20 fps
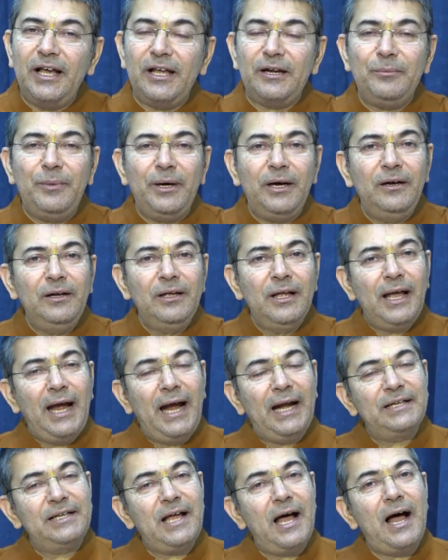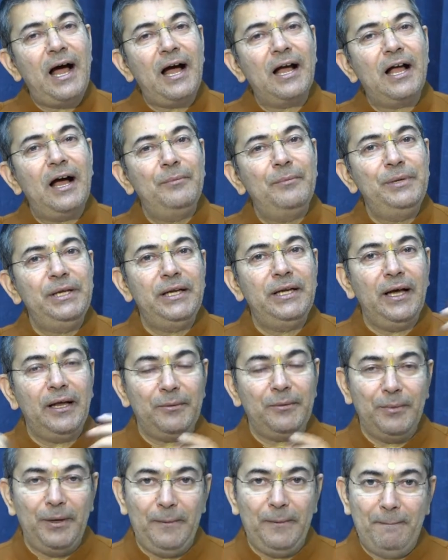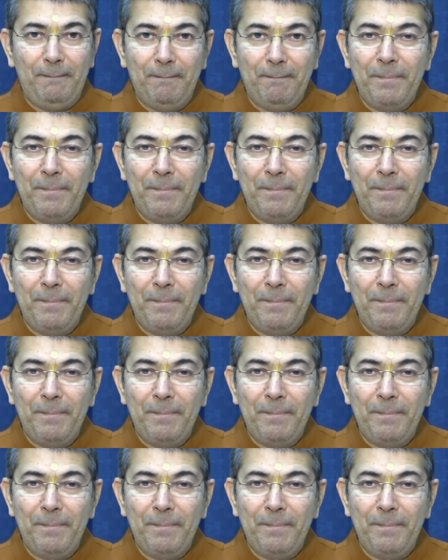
karma and the Agami karma.